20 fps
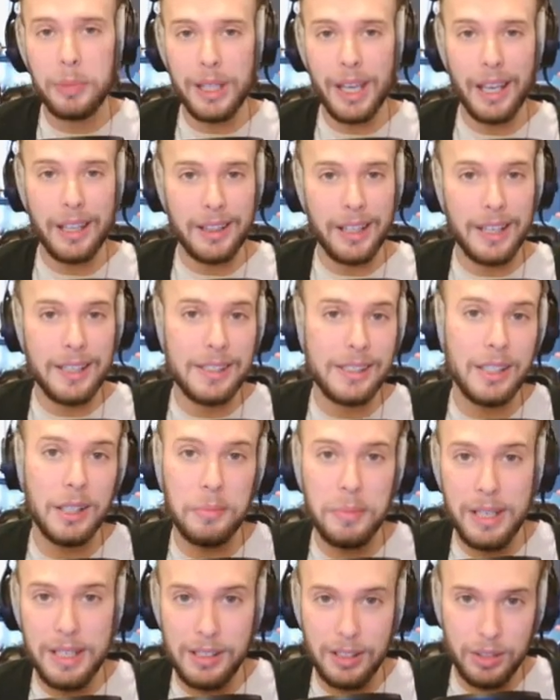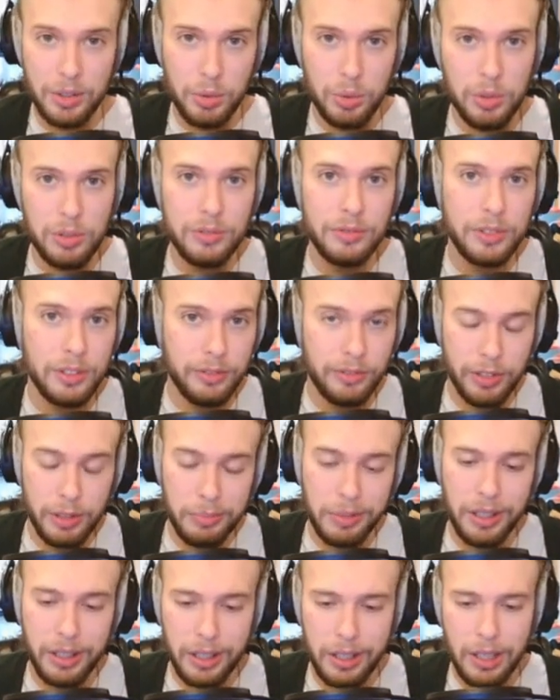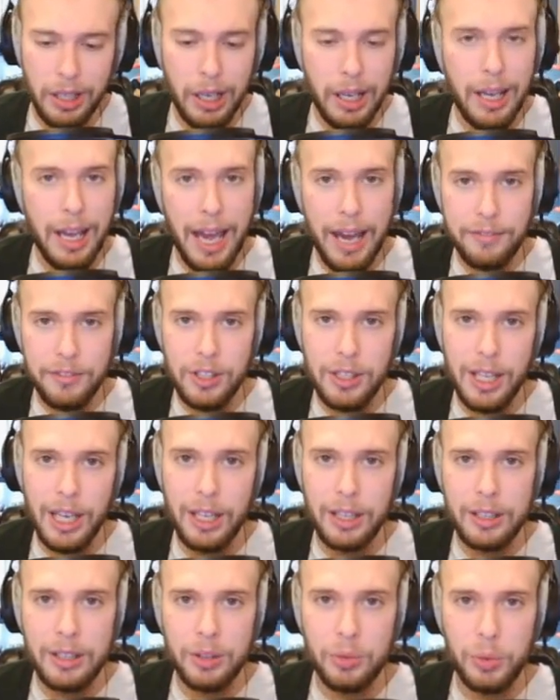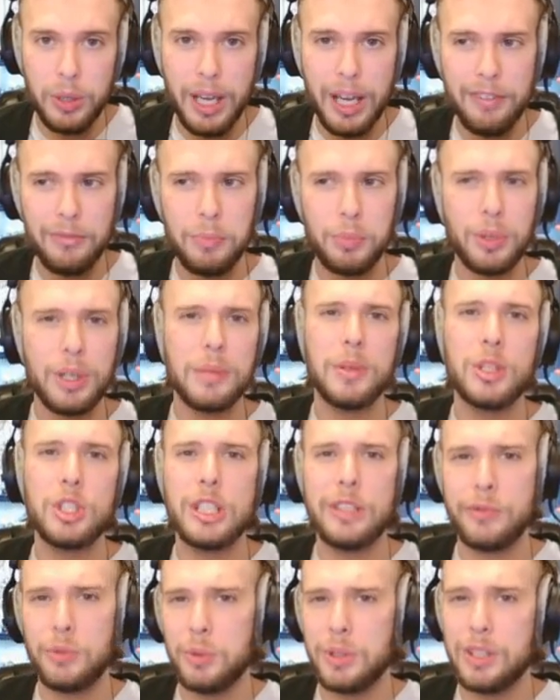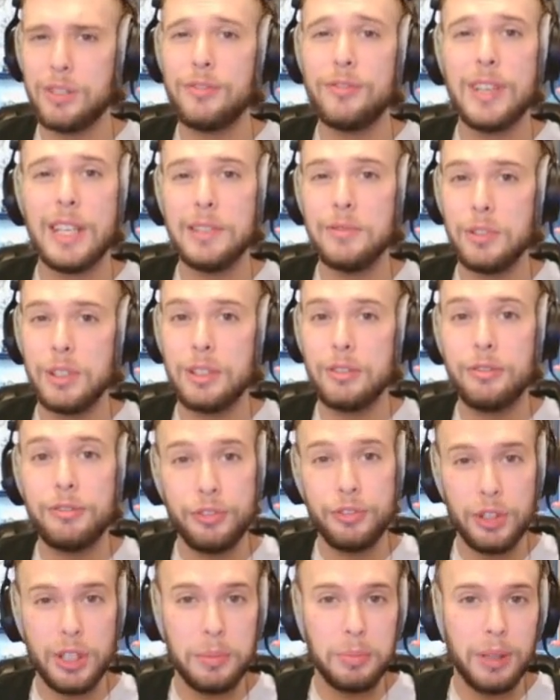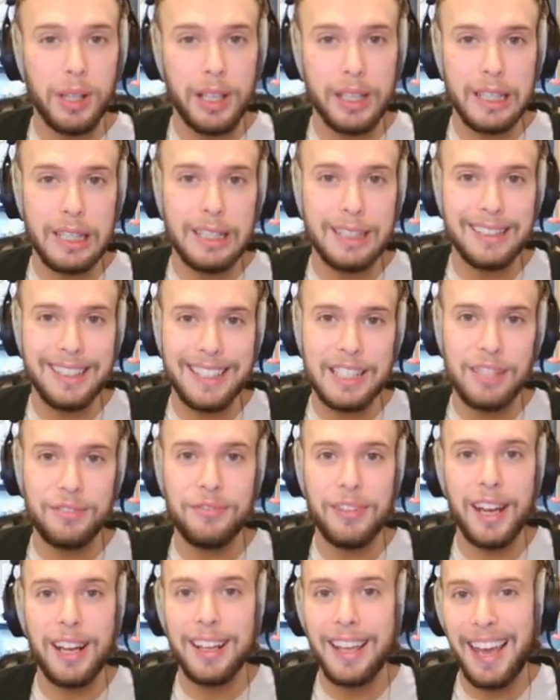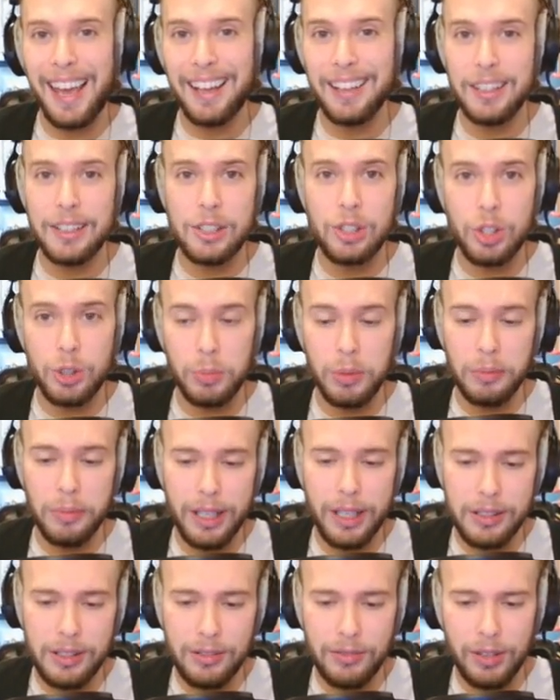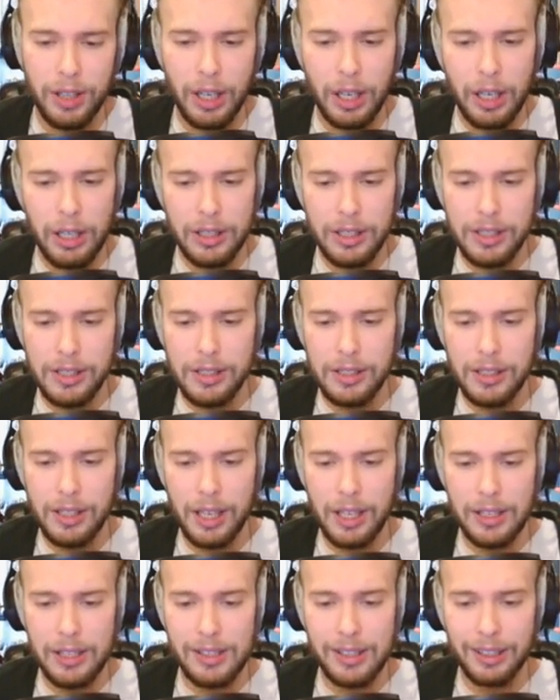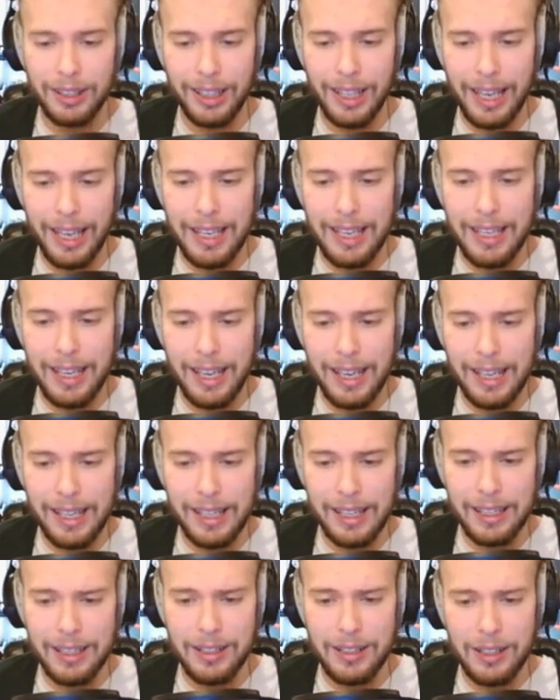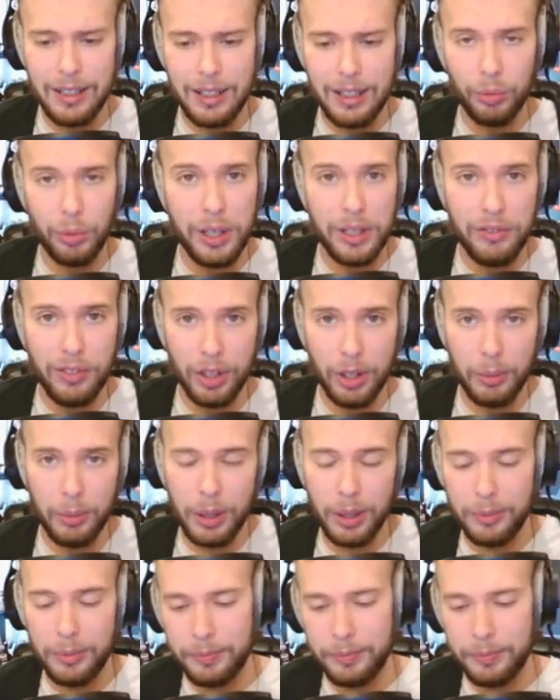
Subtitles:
But yeah, that is an amazing tool for a free plugin. After that, we have pretty much everyone's favorite free plugin, and that's Valhalla Supermassive. This is a delay and reverb.